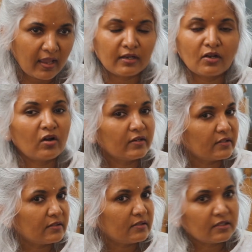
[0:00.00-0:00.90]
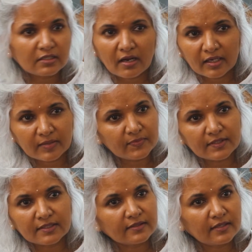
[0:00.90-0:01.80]
And a lot of the
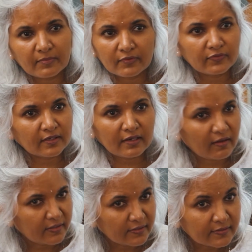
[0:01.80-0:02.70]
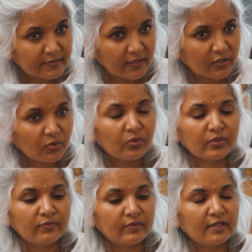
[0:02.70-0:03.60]
times, some of the clients, I
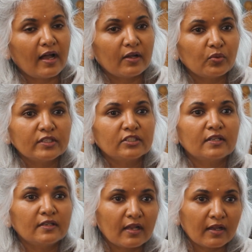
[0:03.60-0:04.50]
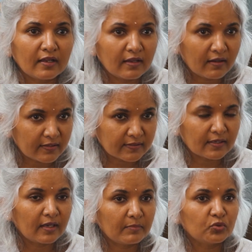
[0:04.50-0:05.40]
know the question I
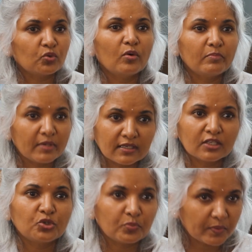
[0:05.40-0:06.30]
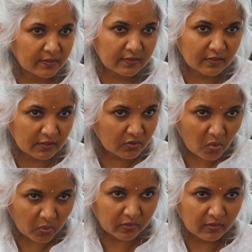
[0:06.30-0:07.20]
ask, I'm so big into personal
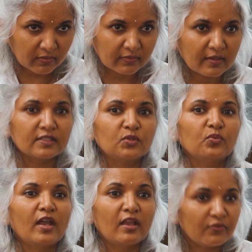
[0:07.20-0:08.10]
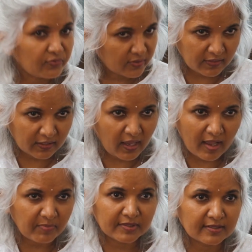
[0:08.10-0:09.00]
growth. That's where everything
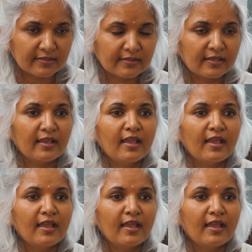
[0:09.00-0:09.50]
happens.